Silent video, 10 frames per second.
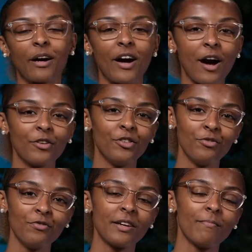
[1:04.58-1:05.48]
about how
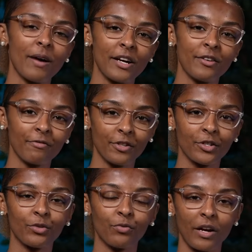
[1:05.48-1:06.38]
you can buy your
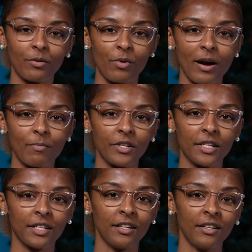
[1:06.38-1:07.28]
first rental
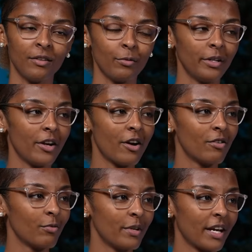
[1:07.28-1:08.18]
property. We
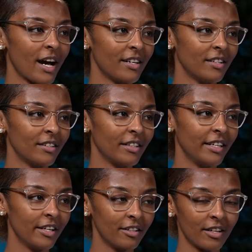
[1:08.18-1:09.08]
know we kind of
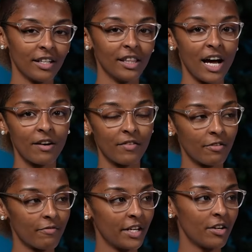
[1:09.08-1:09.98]
gear a lot of our
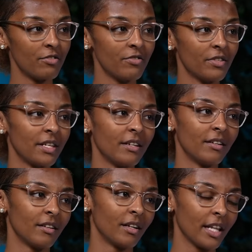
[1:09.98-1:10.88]
videos
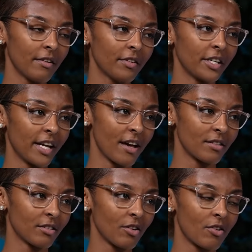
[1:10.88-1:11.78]
and a lot of our
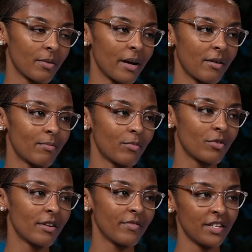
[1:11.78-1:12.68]
guests talk about
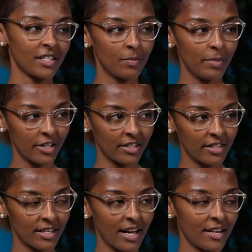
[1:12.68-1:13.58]
more of the experience
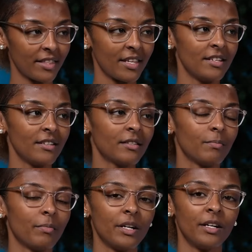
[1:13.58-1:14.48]
side of things,
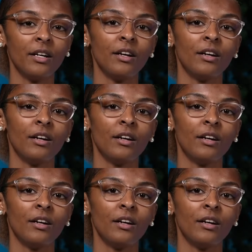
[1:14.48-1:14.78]
but